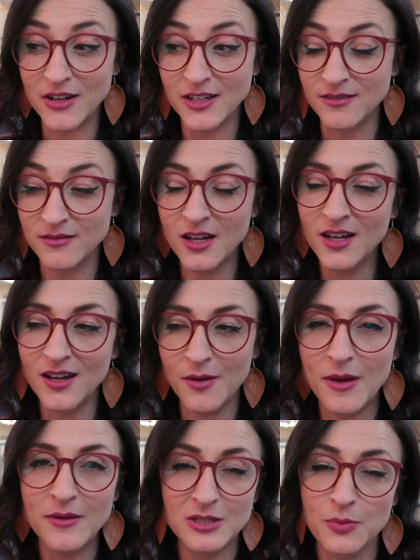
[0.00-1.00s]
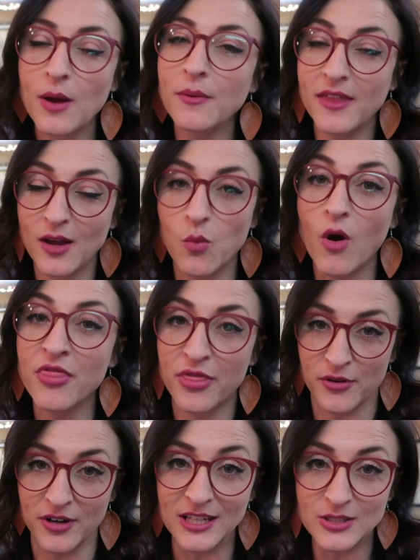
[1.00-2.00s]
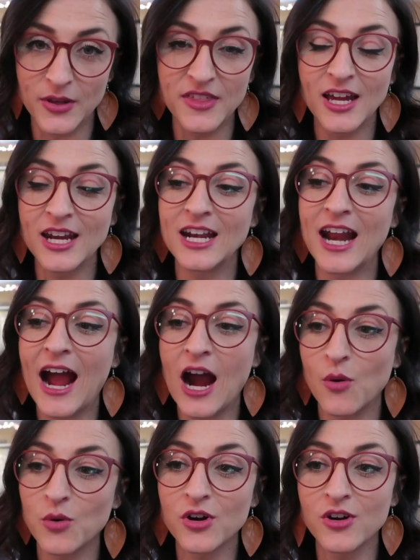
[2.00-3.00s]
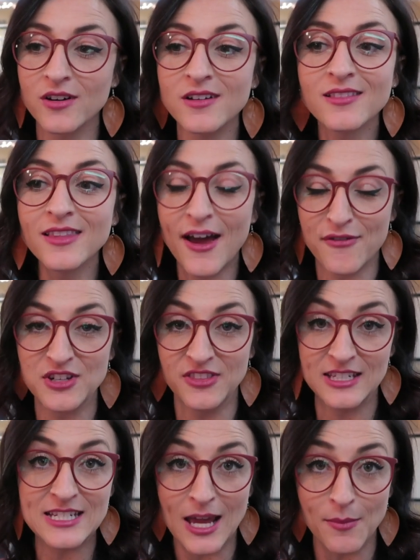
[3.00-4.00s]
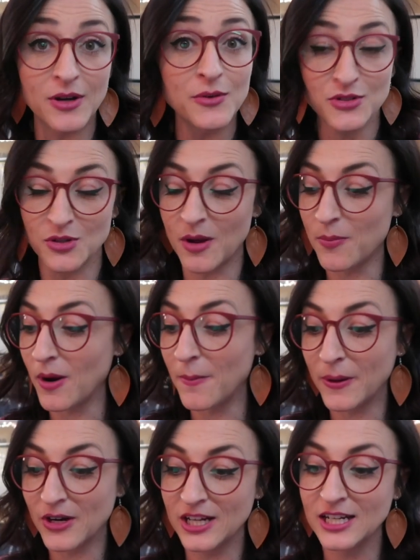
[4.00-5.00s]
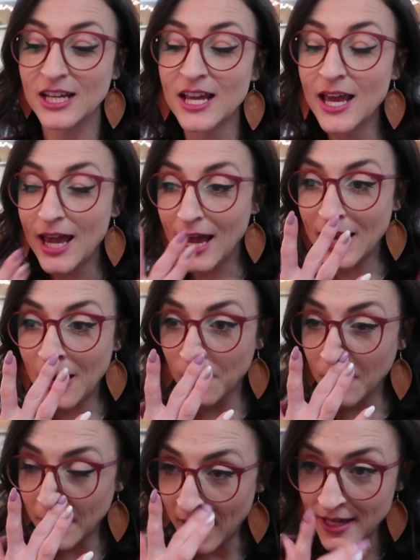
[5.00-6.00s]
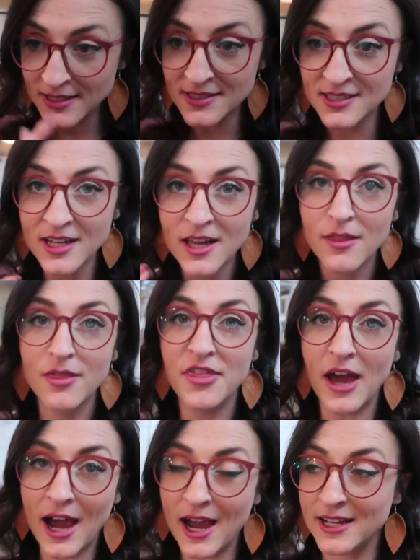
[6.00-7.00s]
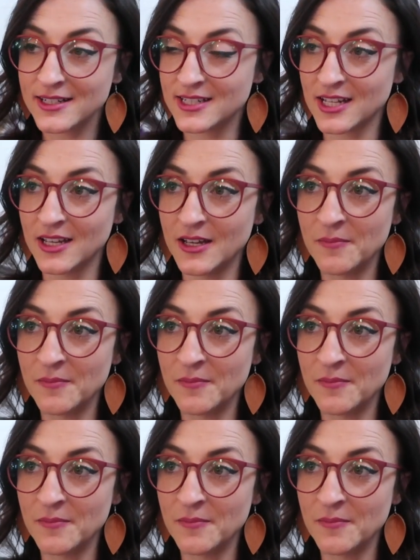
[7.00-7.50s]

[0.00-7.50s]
out at, uh, maybe it's probably like one thirty. So I think I had an hour left in the day, but it was during my prep period. And I realized that